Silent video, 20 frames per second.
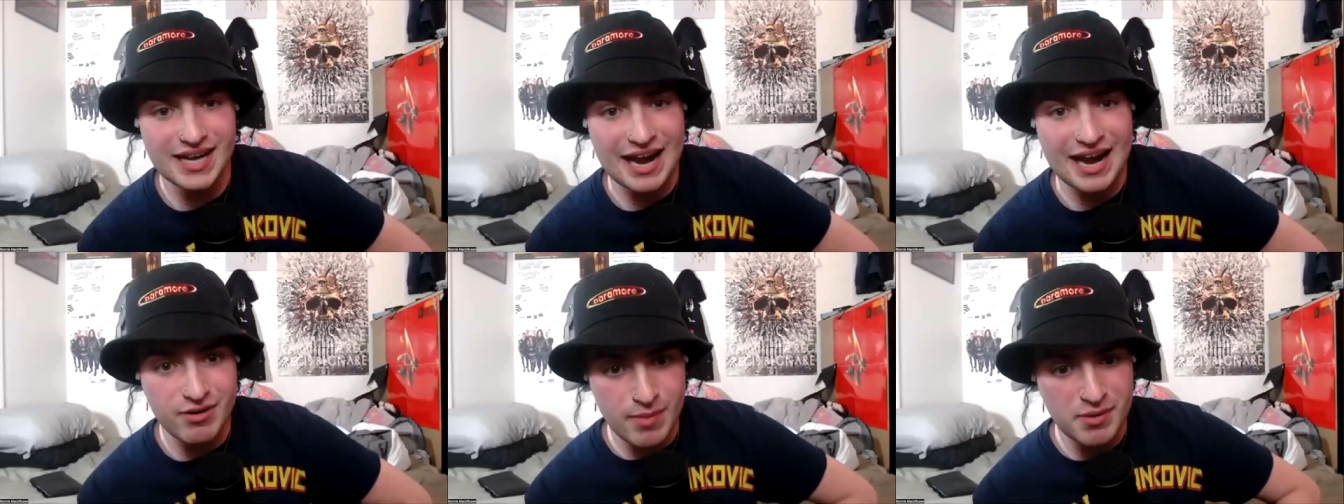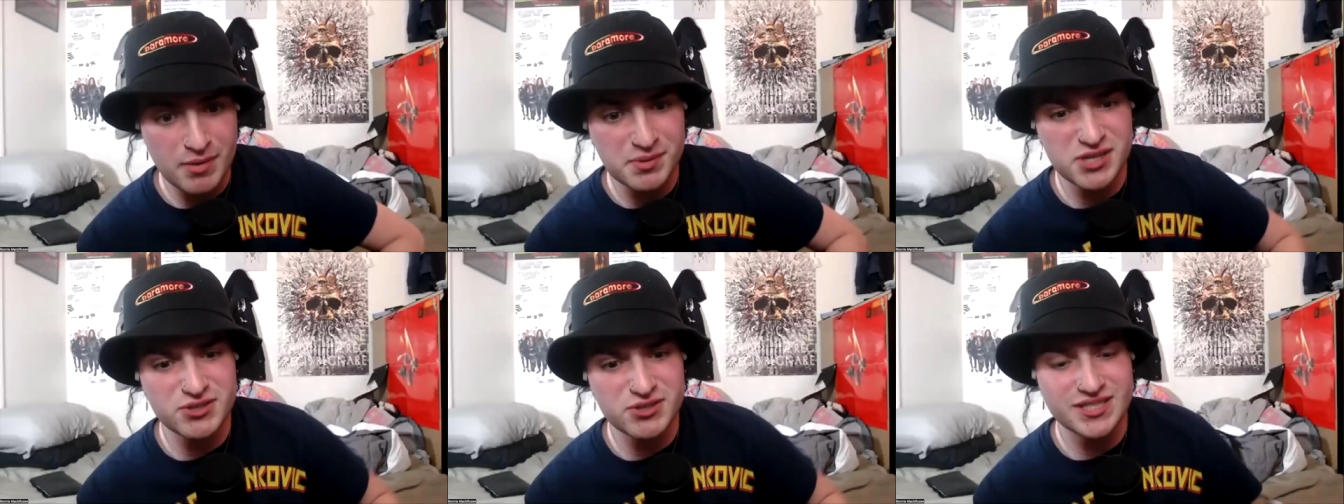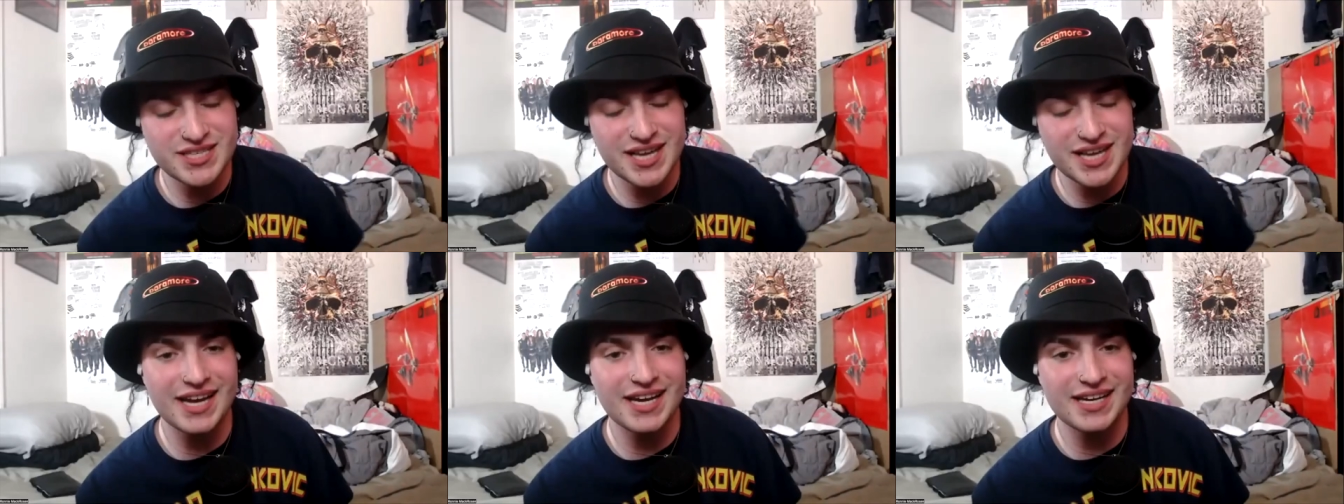I remember you
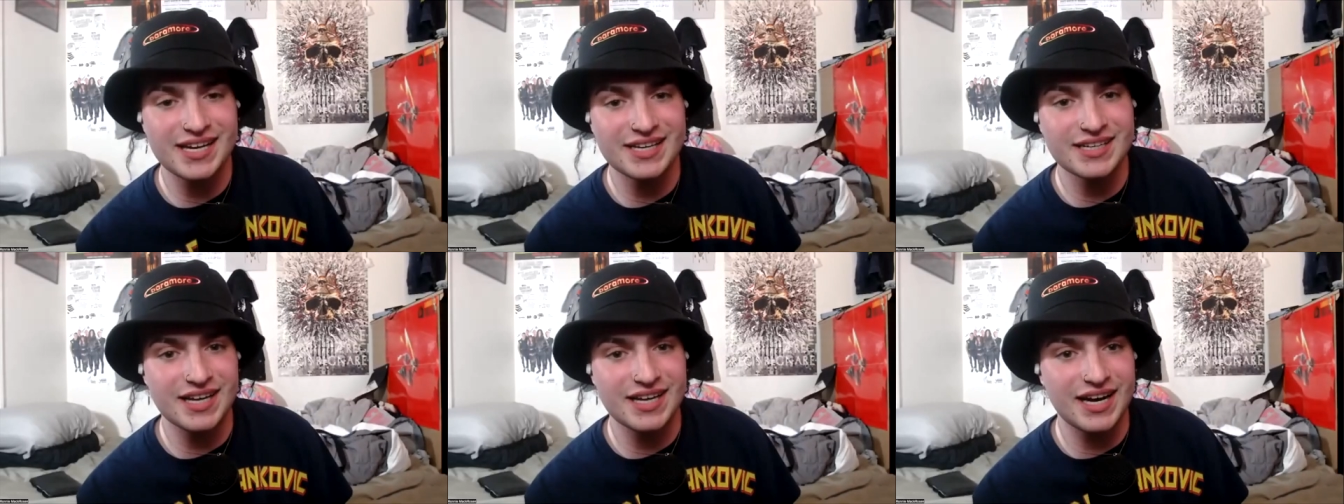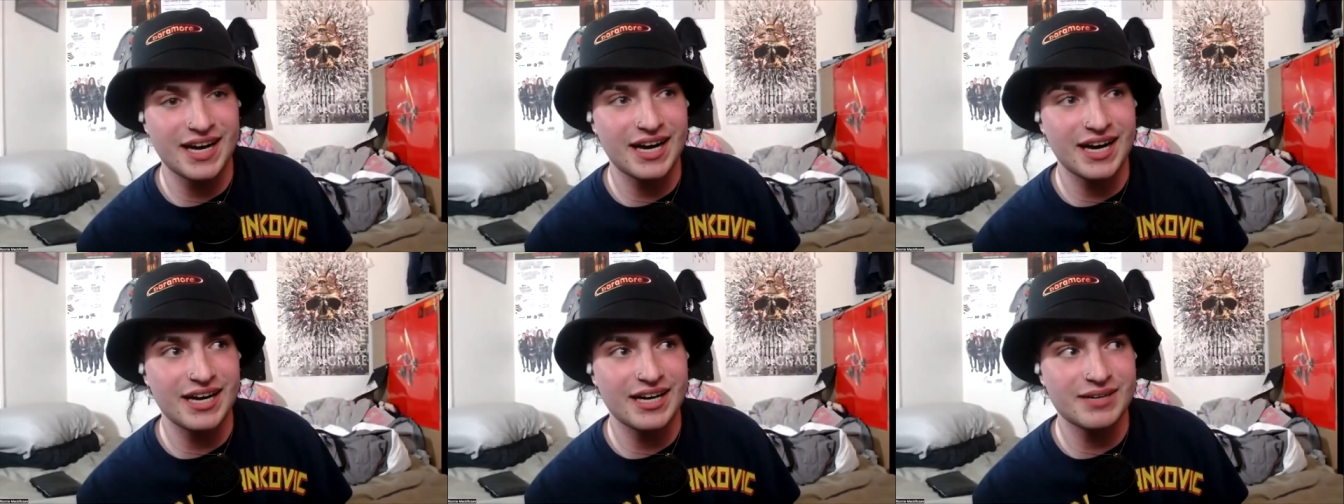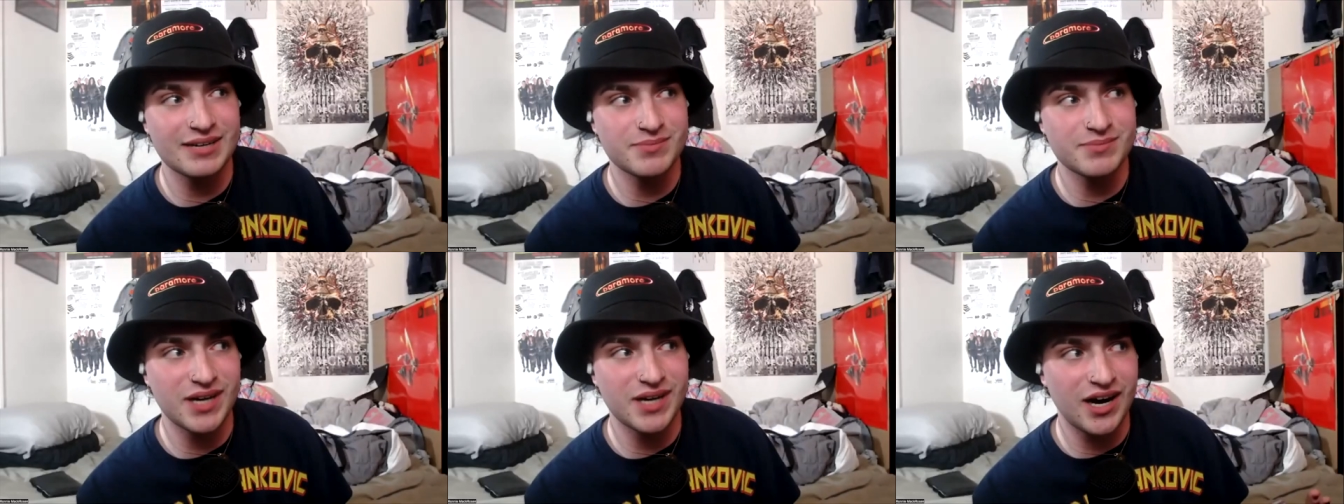saying
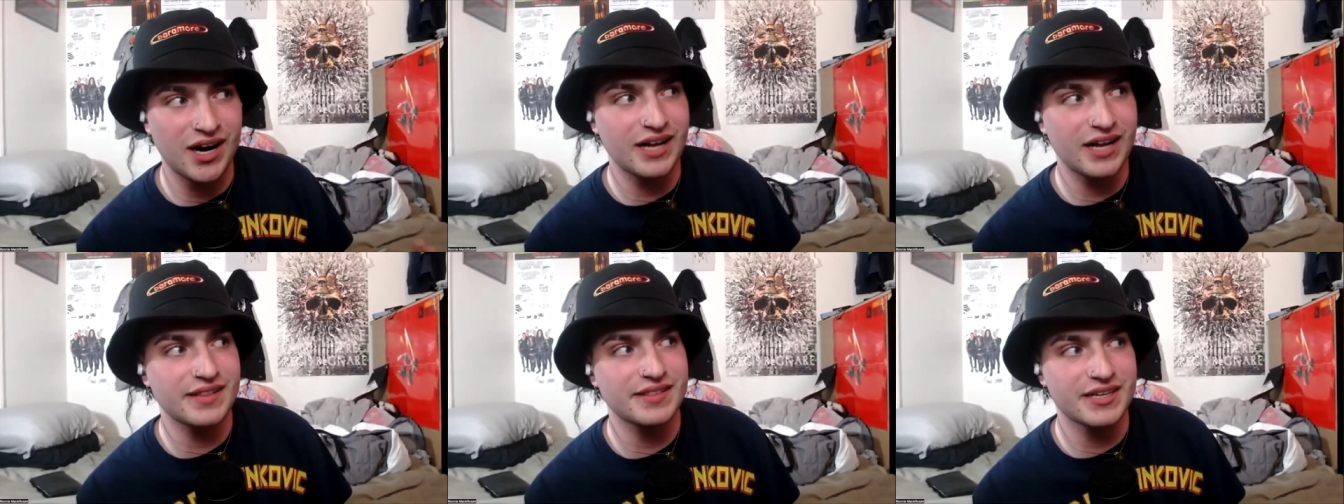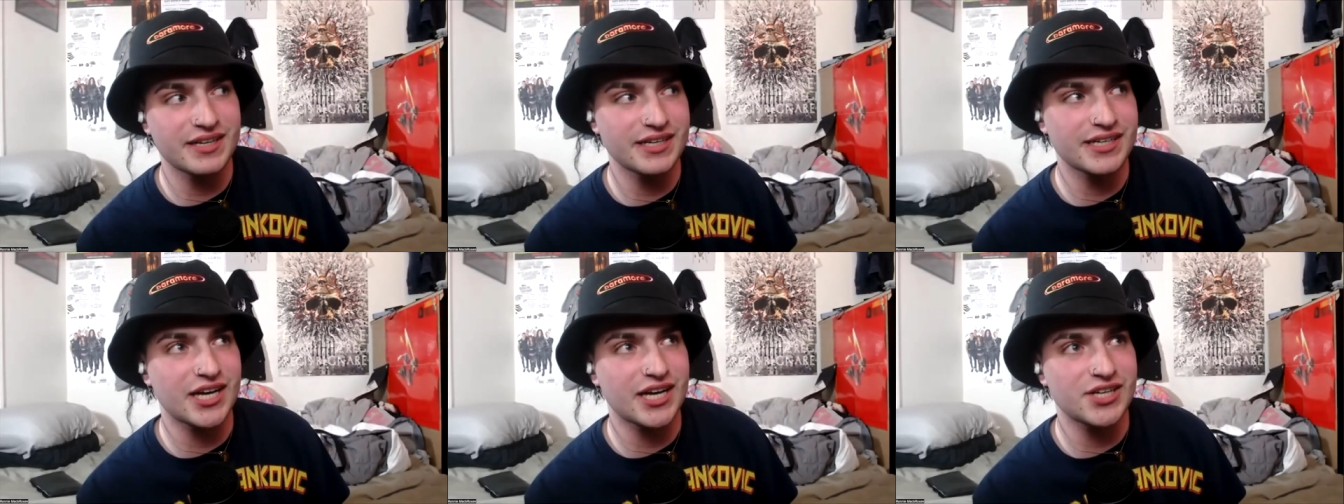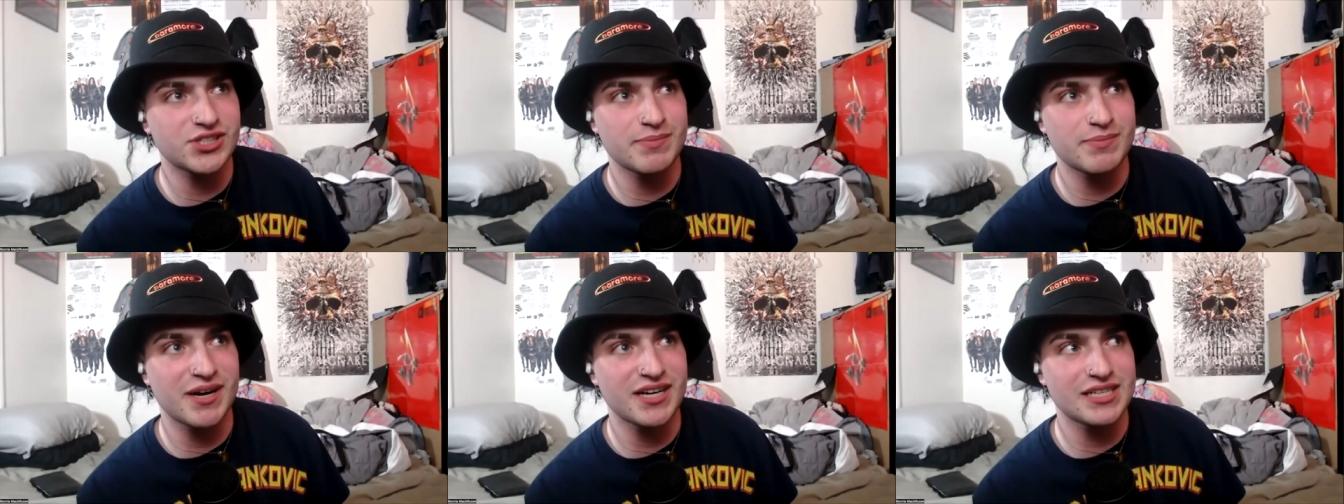um on the
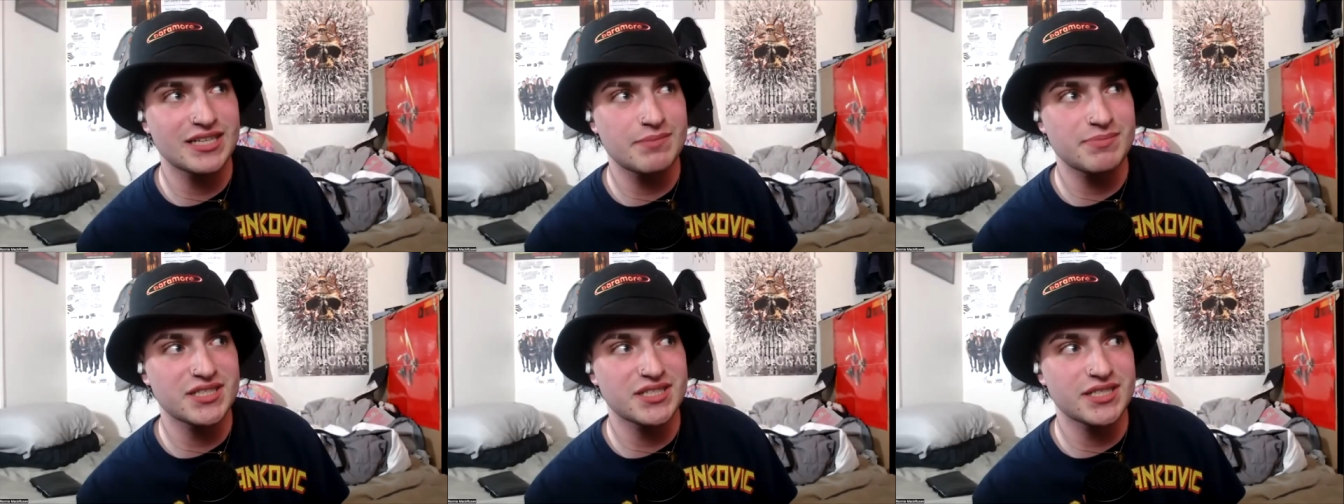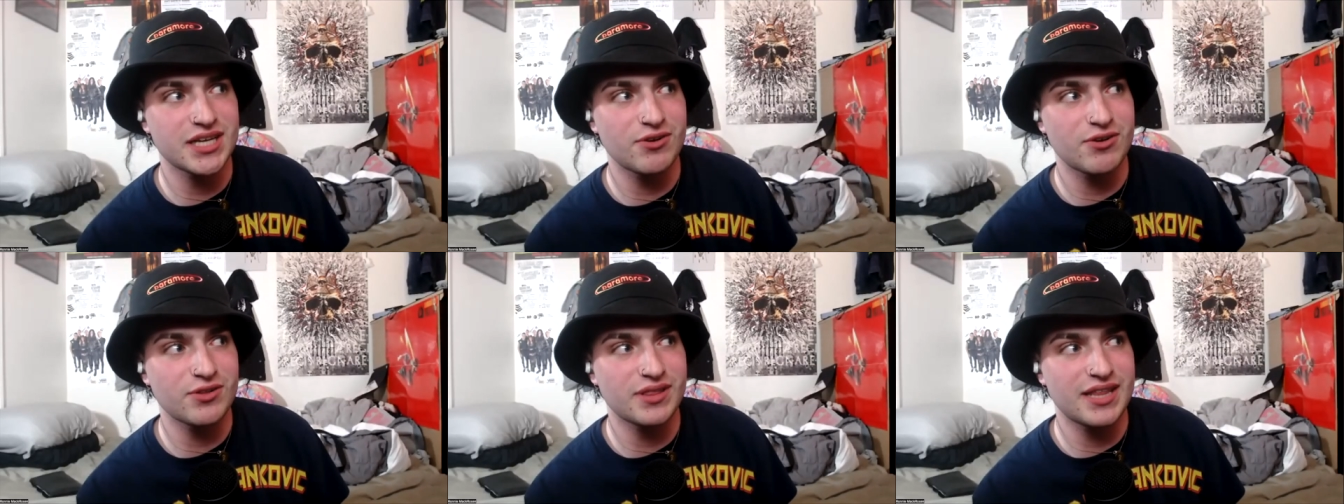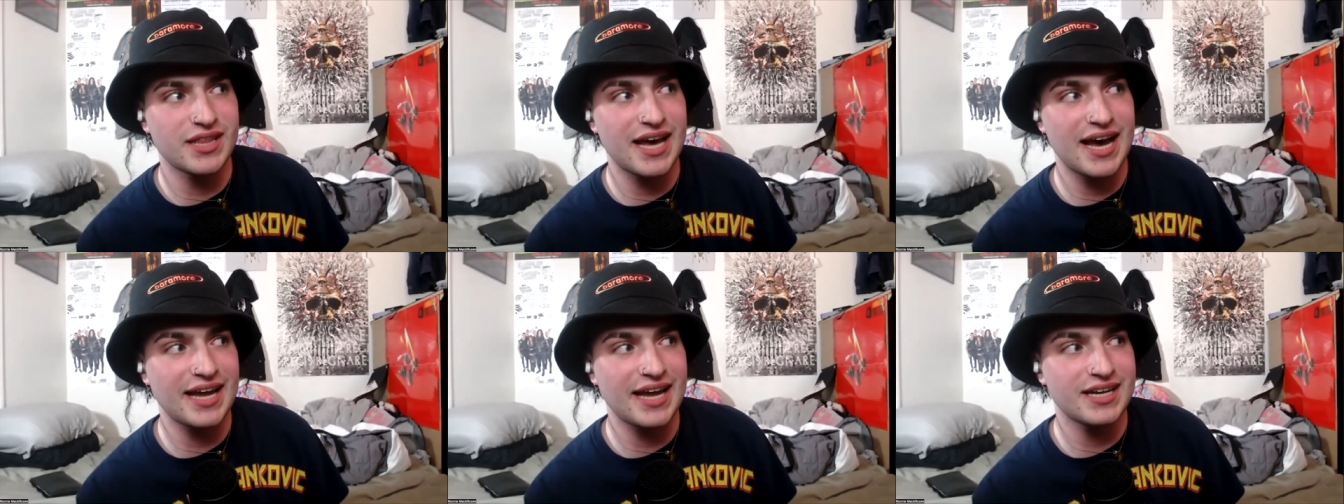Country Bears episode
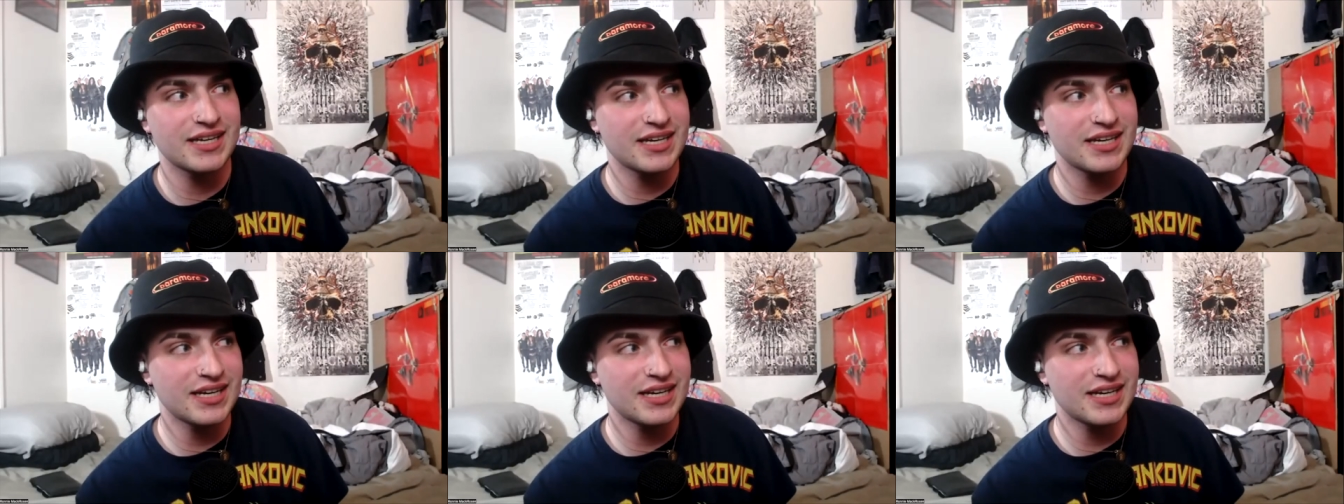that